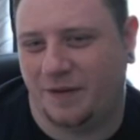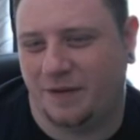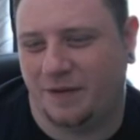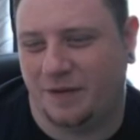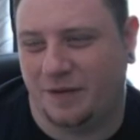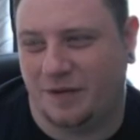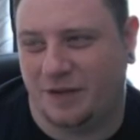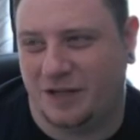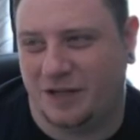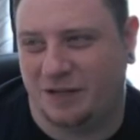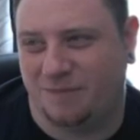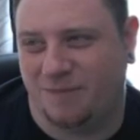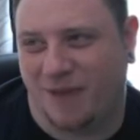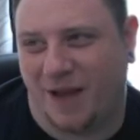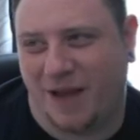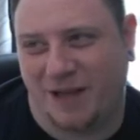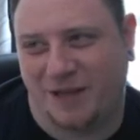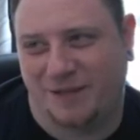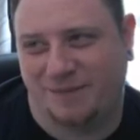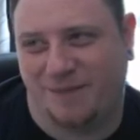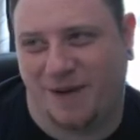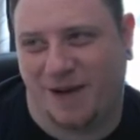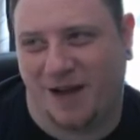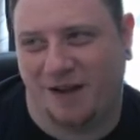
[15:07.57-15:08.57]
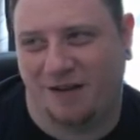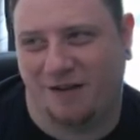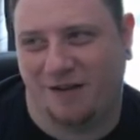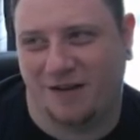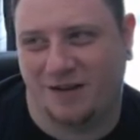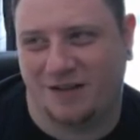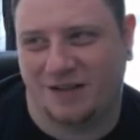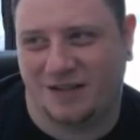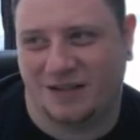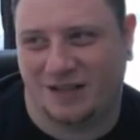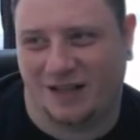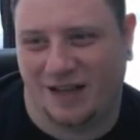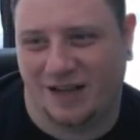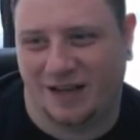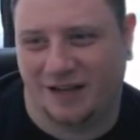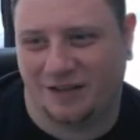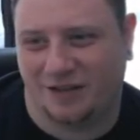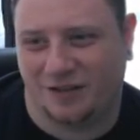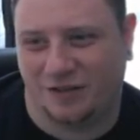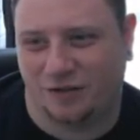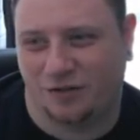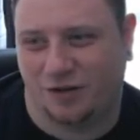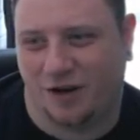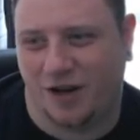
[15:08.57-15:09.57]
the space pirates
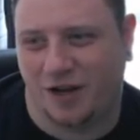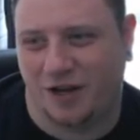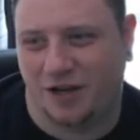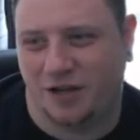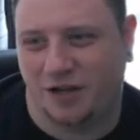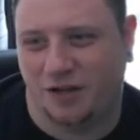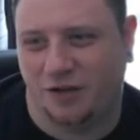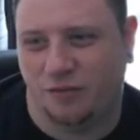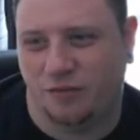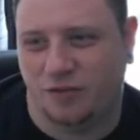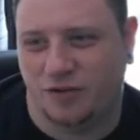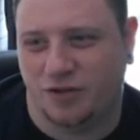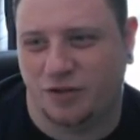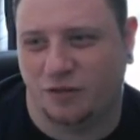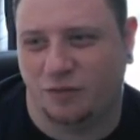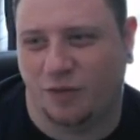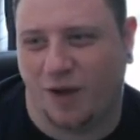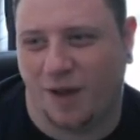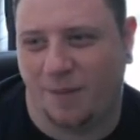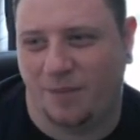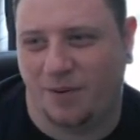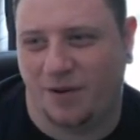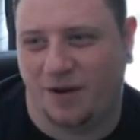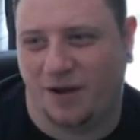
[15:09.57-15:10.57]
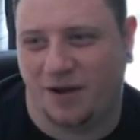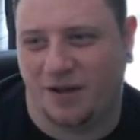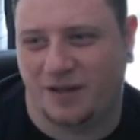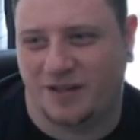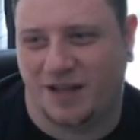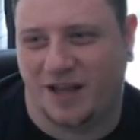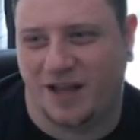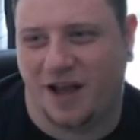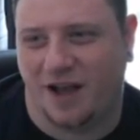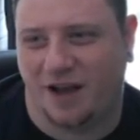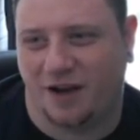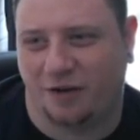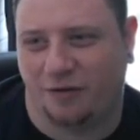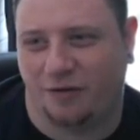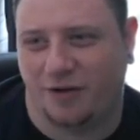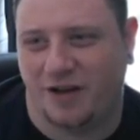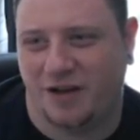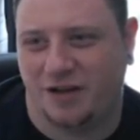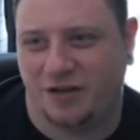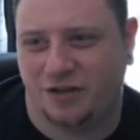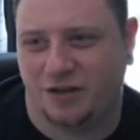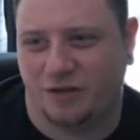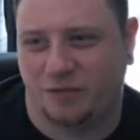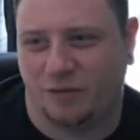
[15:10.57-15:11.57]
like to try and use and weaponize. They are
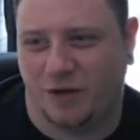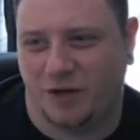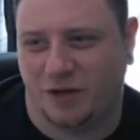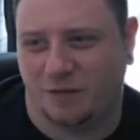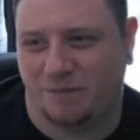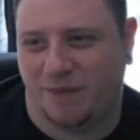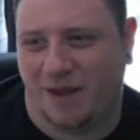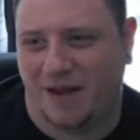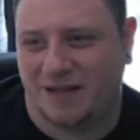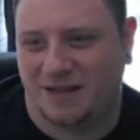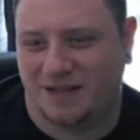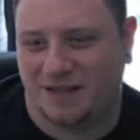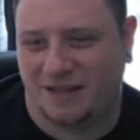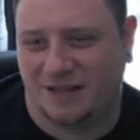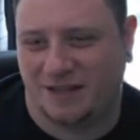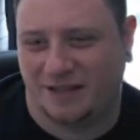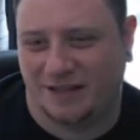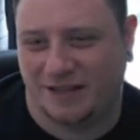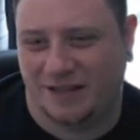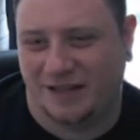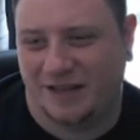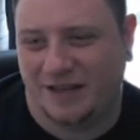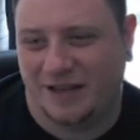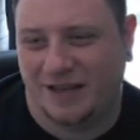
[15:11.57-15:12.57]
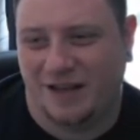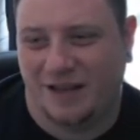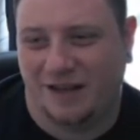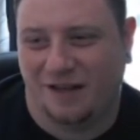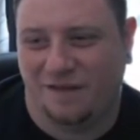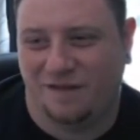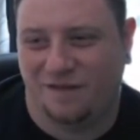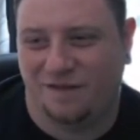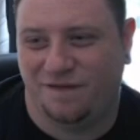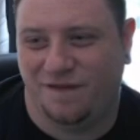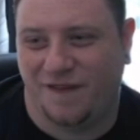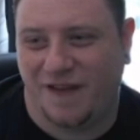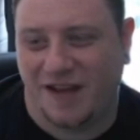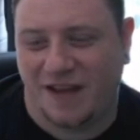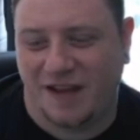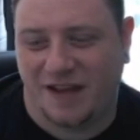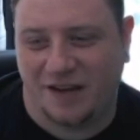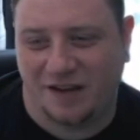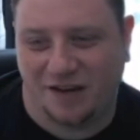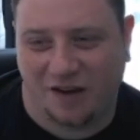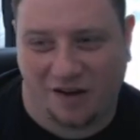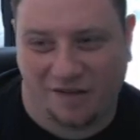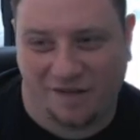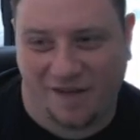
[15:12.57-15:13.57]
creatures which basically
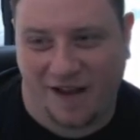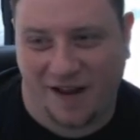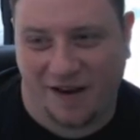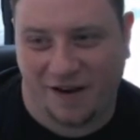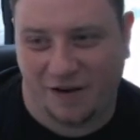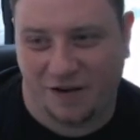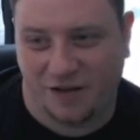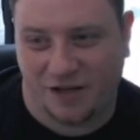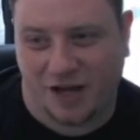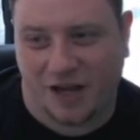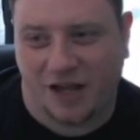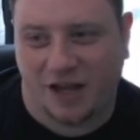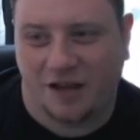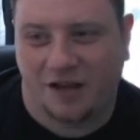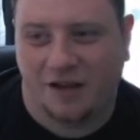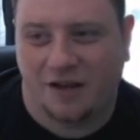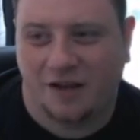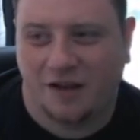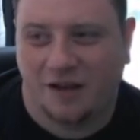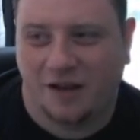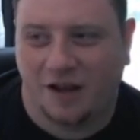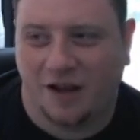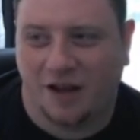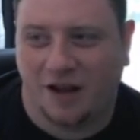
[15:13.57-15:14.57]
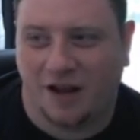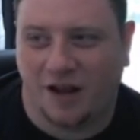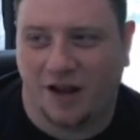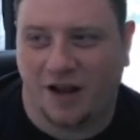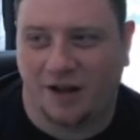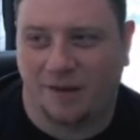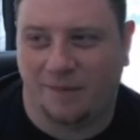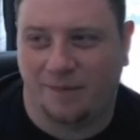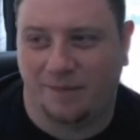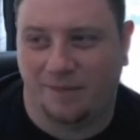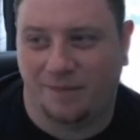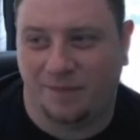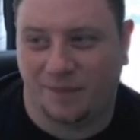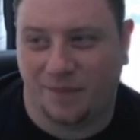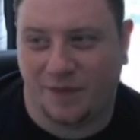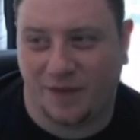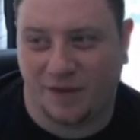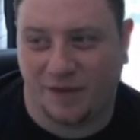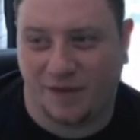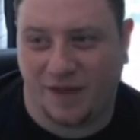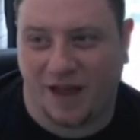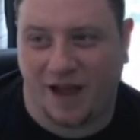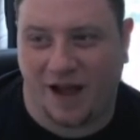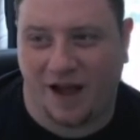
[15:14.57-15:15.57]
feed off energy.
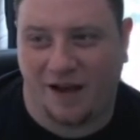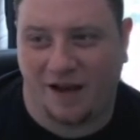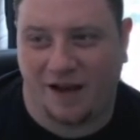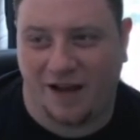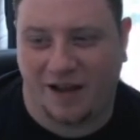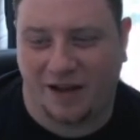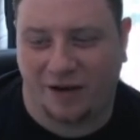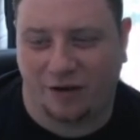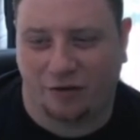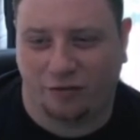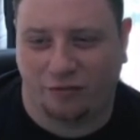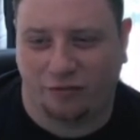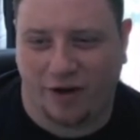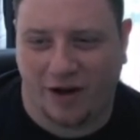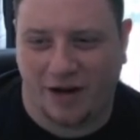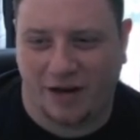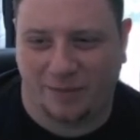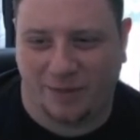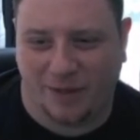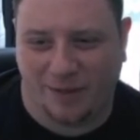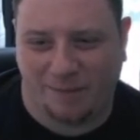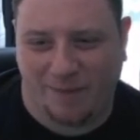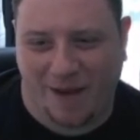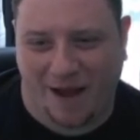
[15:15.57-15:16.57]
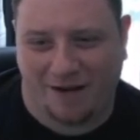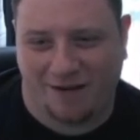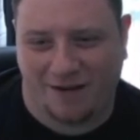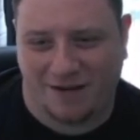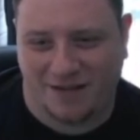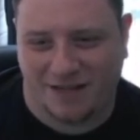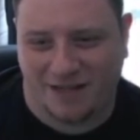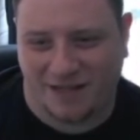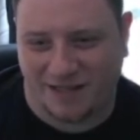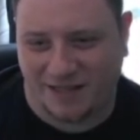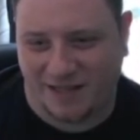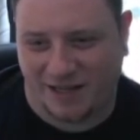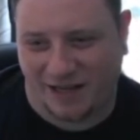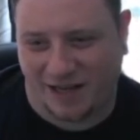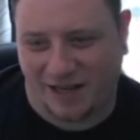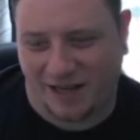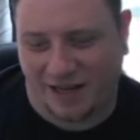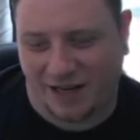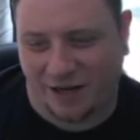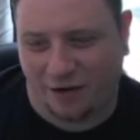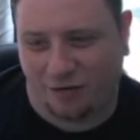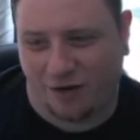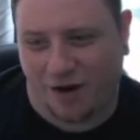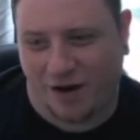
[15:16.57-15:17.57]
They are incredibly parasitic
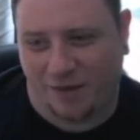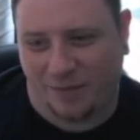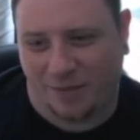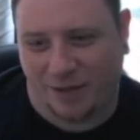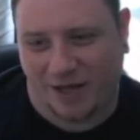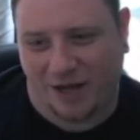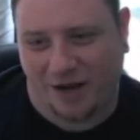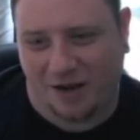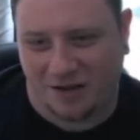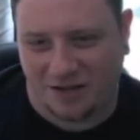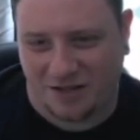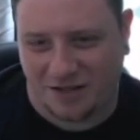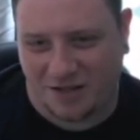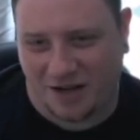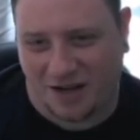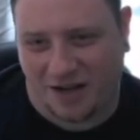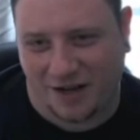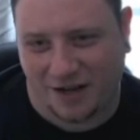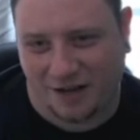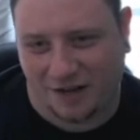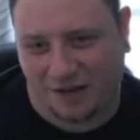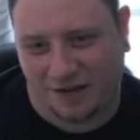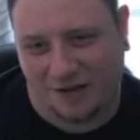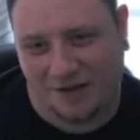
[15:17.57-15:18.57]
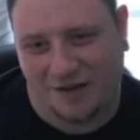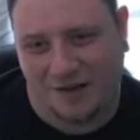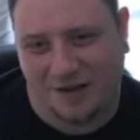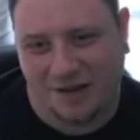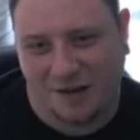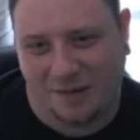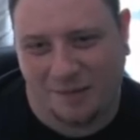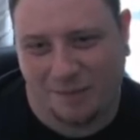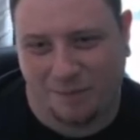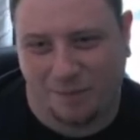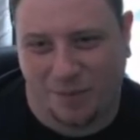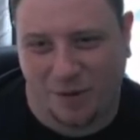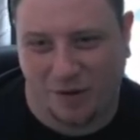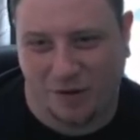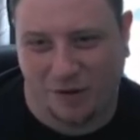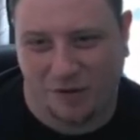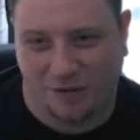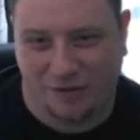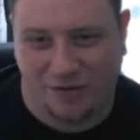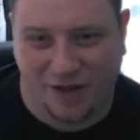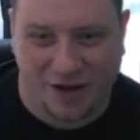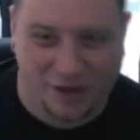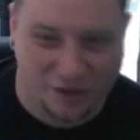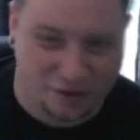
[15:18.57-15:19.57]
and incredibly hostile,
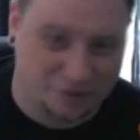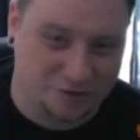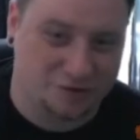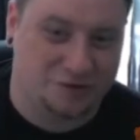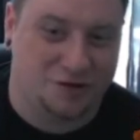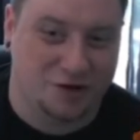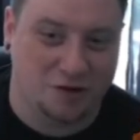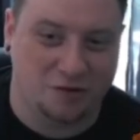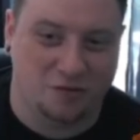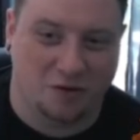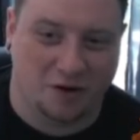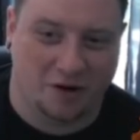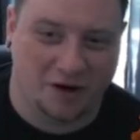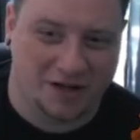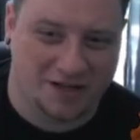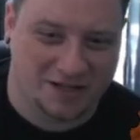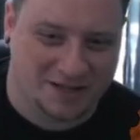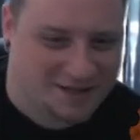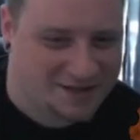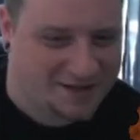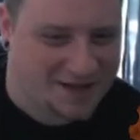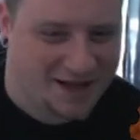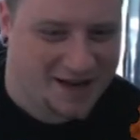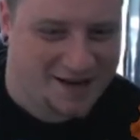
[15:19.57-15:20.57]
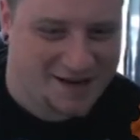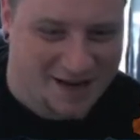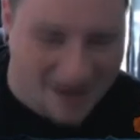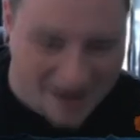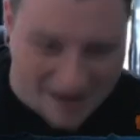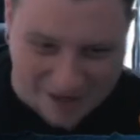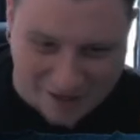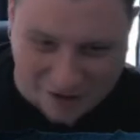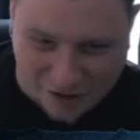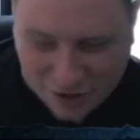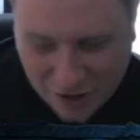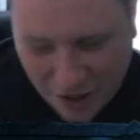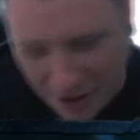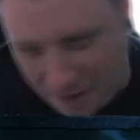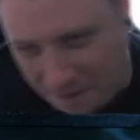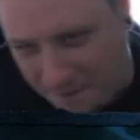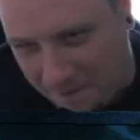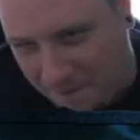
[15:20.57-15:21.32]
but they just do what is in their nature.